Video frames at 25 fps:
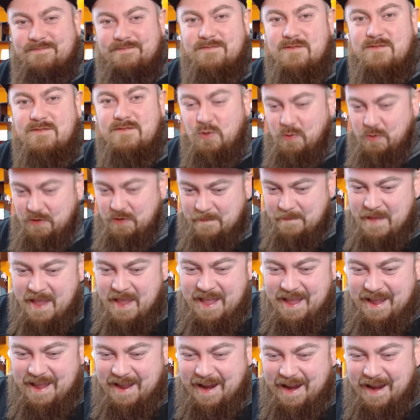Joke.
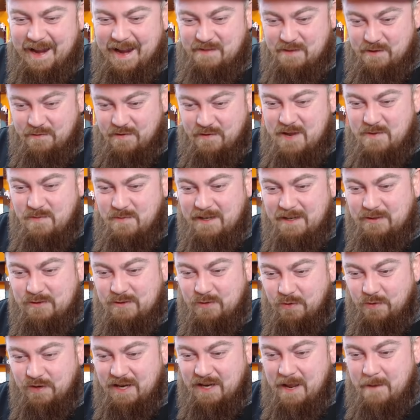The right-wing
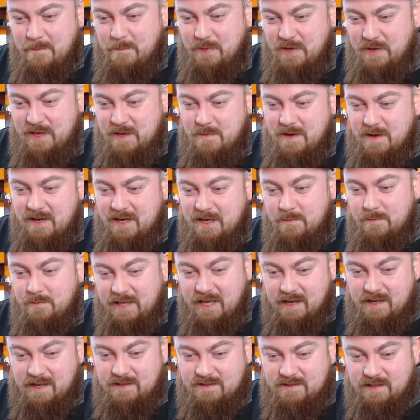Tory MP Miriam
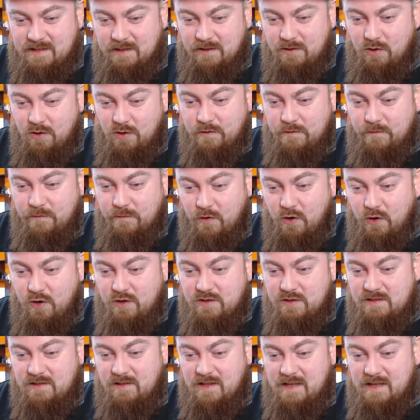Cates and Lord Frost,